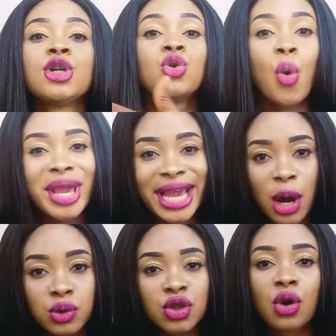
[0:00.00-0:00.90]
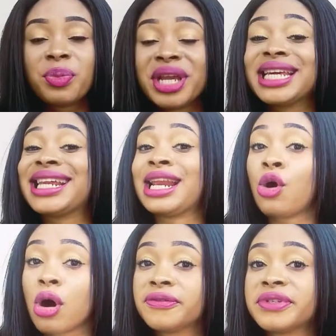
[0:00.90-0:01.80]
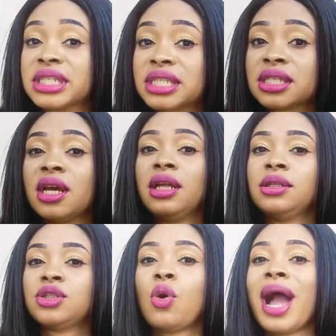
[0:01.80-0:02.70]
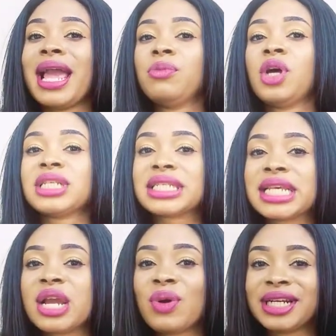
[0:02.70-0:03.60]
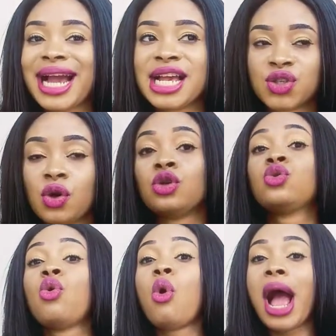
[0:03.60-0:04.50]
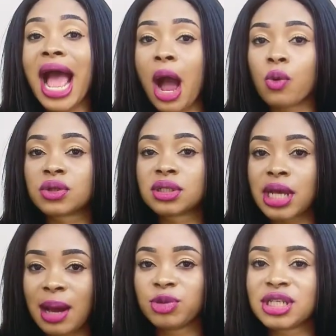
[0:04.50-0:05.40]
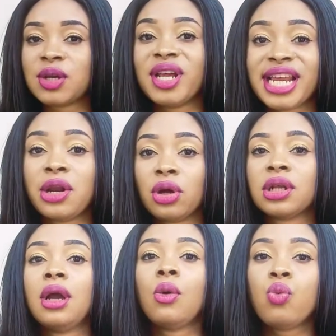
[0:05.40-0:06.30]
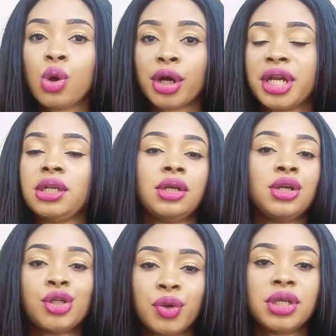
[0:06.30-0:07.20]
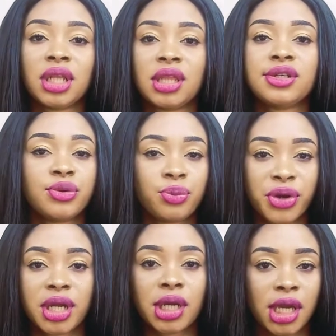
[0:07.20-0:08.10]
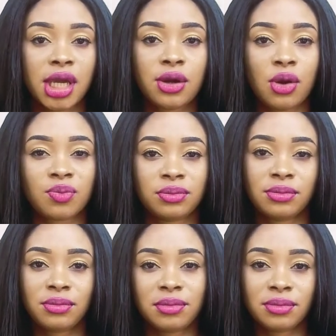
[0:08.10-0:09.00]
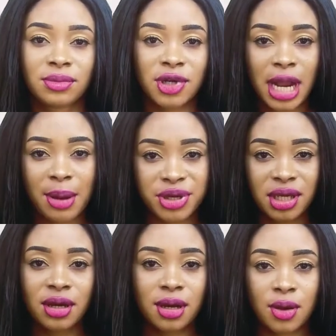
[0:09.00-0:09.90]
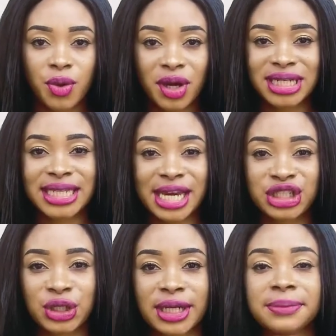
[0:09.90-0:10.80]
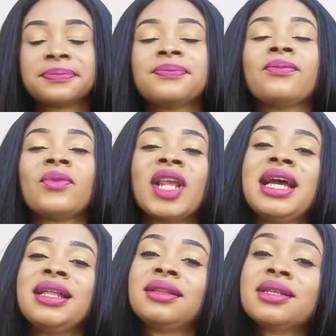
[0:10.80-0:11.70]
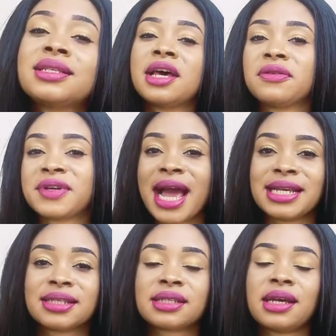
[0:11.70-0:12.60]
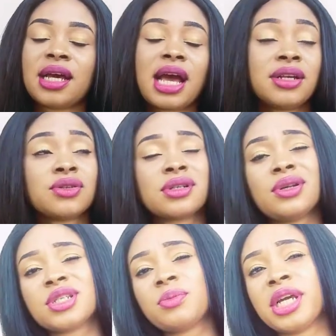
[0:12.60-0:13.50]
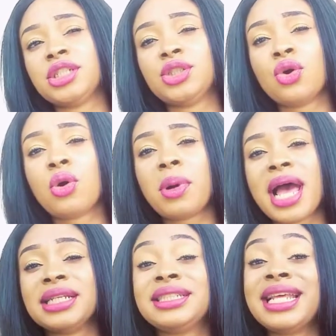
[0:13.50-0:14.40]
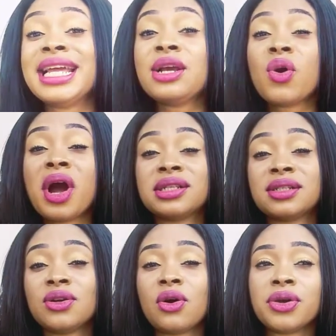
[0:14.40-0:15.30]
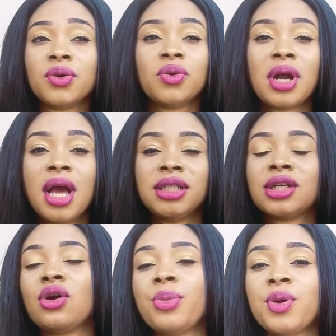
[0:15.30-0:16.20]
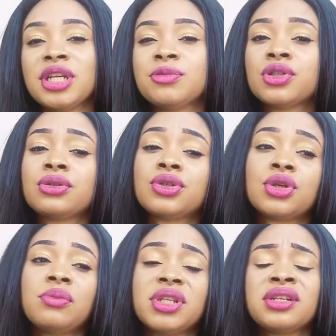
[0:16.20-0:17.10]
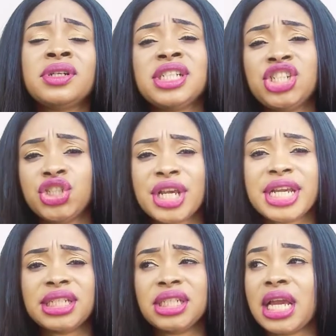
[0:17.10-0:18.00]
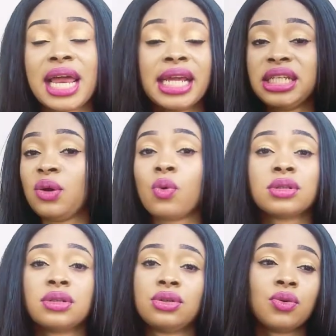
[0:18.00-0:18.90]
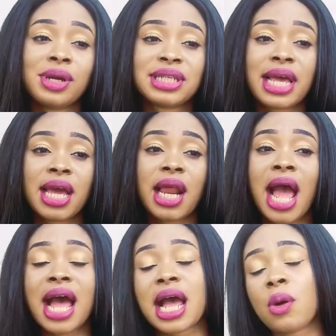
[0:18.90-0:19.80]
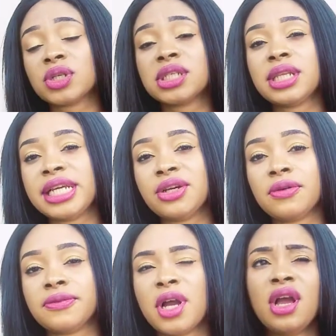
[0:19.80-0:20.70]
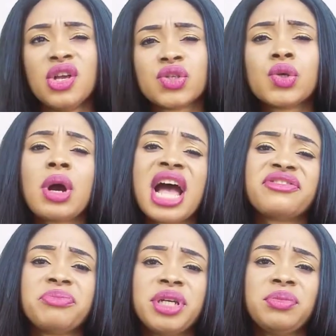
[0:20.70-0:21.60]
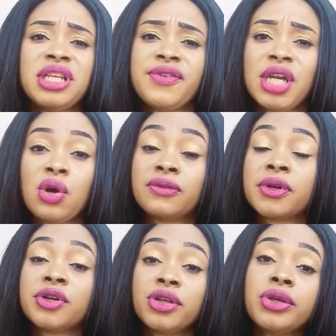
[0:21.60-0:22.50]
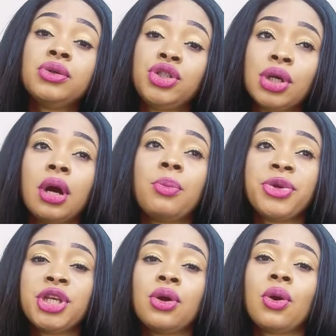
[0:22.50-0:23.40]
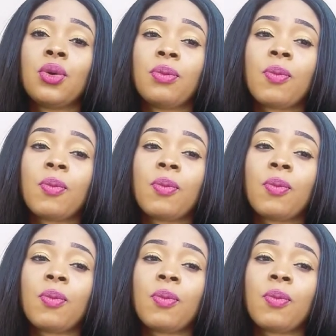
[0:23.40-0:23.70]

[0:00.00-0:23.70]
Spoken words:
going out or being in an office. So I am not saying when guys don't go out. I'm just saying when they are not working and doing nothing to bring income. Abby, we understand each other. This of guys, I just lost my job. And then they'll go out to tell you the company wanted to do something really shady and I didn't want to do it. And I was laid off. So I've been believing God for a new job, you know.